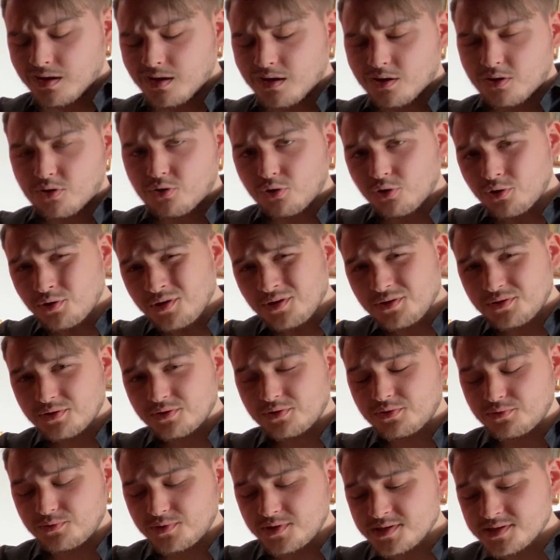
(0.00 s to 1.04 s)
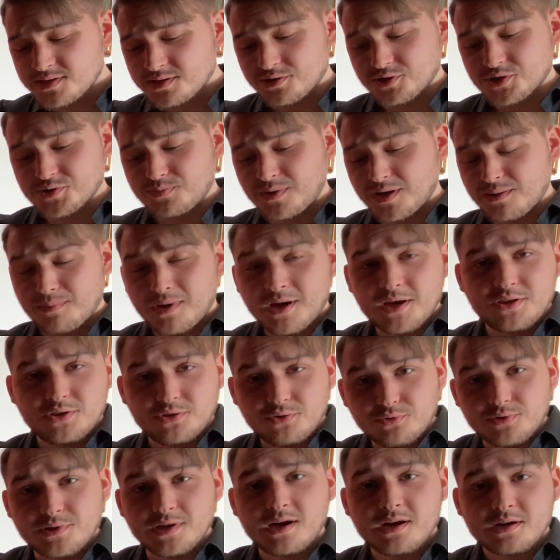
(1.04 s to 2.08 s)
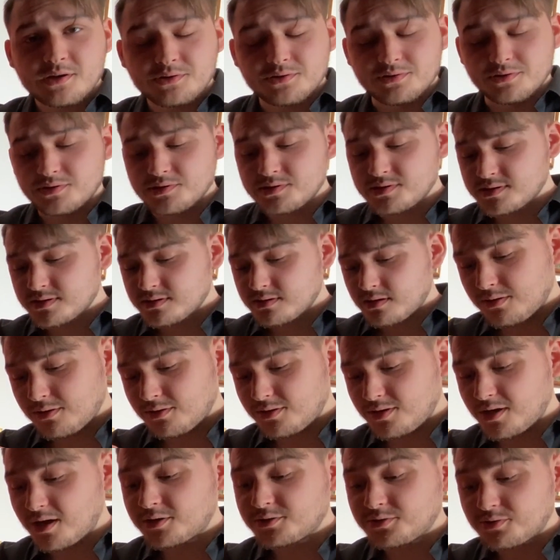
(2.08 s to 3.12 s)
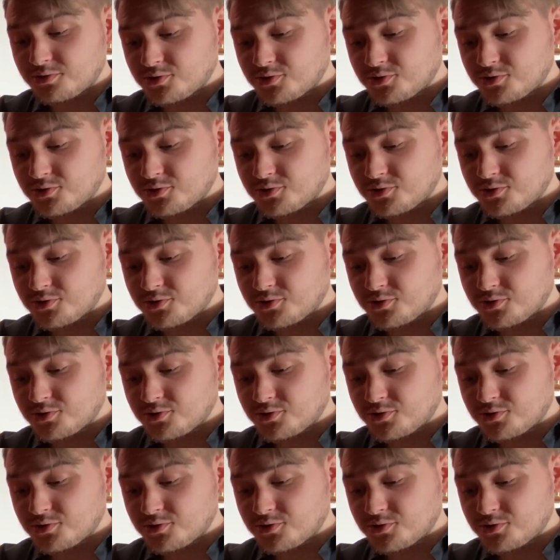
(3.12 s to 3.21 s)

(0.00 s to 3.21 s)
According to the research by my two doctors, Dr.